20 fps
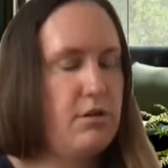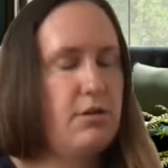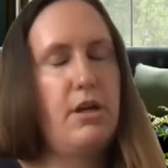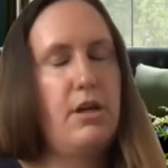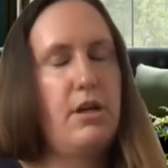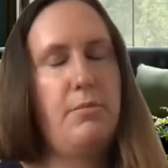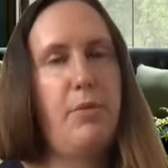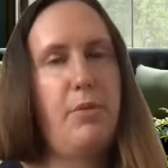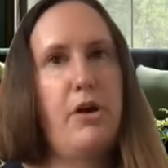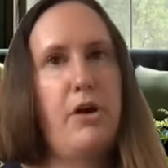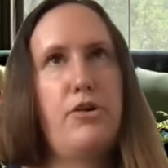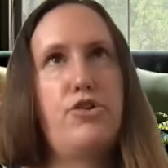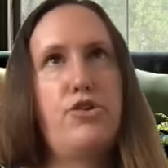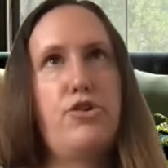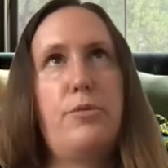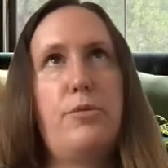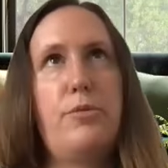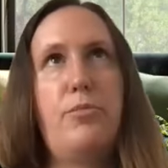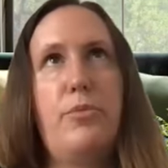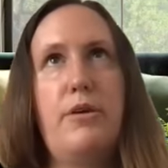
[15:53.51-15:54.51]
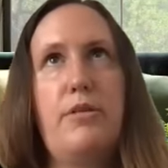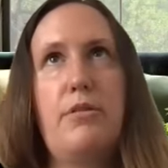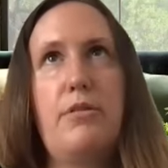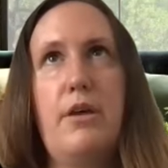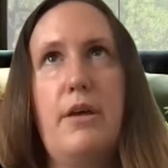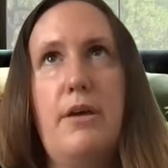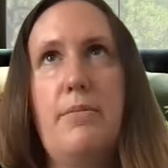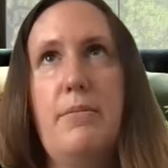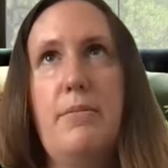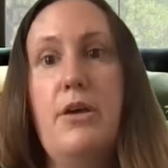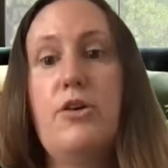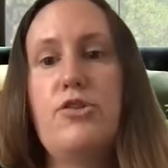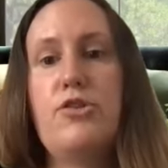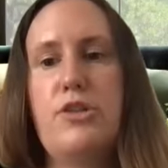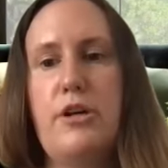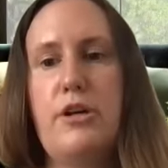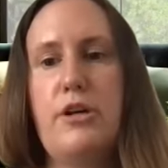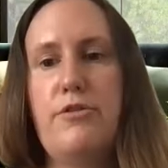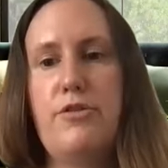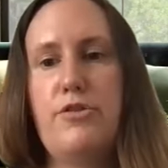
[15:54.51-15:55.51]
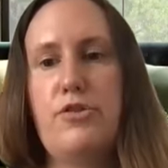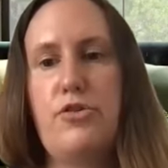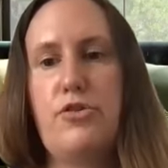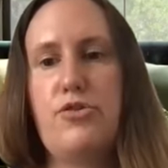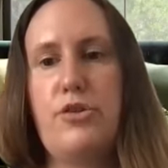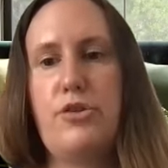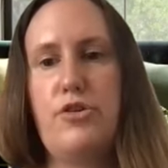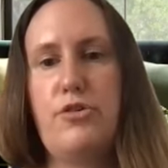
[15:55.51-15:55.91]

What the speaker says: in partnership with Miller Center for Social